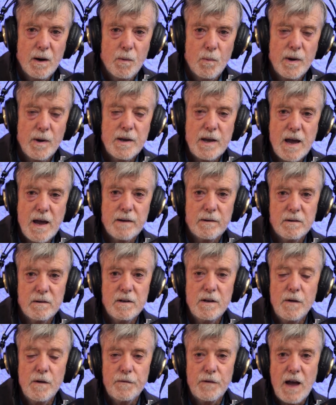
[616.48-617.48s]
We
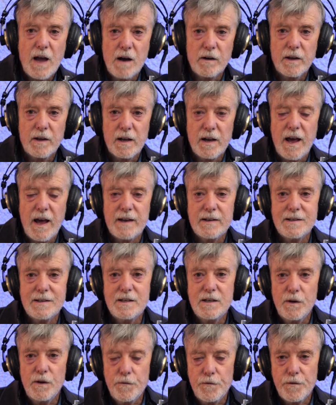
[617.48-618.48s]

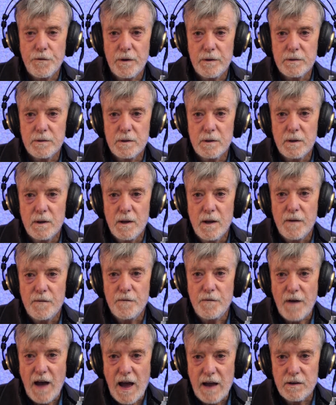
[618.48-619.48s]
calculate different
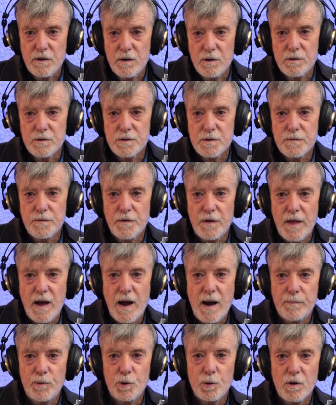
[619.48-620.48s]
values for the
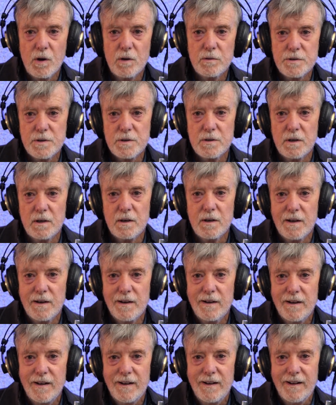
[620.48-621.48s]
Hubble constant,
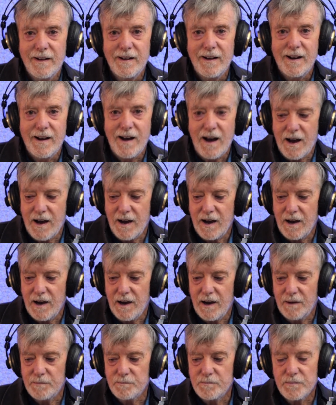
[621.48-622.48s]

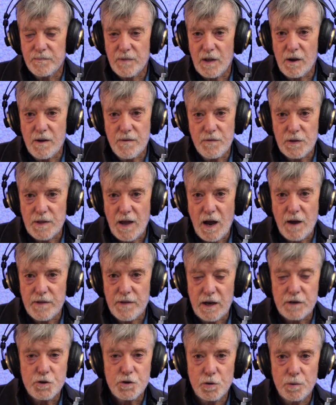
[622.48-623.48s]
even though
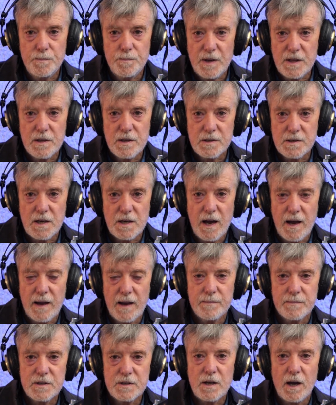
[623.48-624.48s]
they should be the
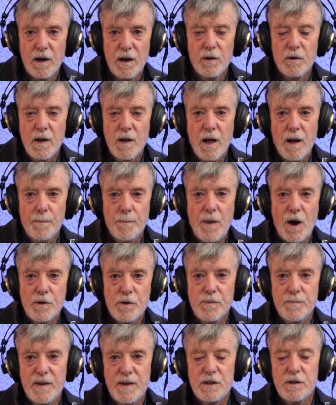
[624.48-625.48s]
same. So
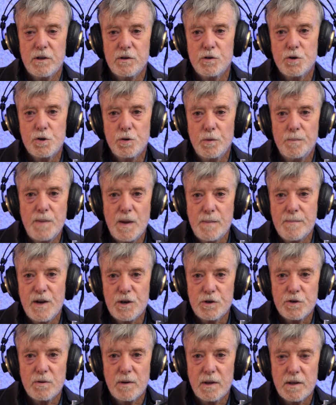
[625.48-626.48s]
both methods should be
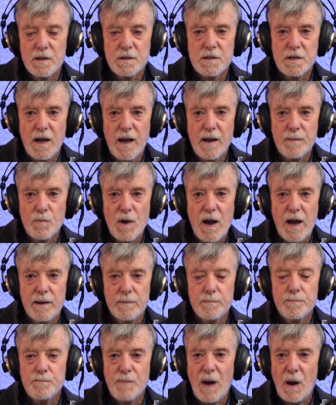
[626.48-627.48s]
measuring the same
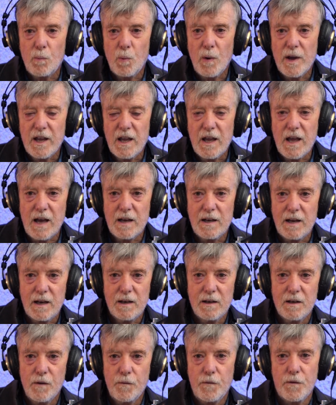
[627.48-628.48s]
rate, but we're
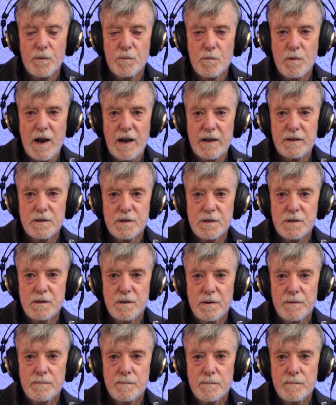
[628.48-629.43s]
getting different rates.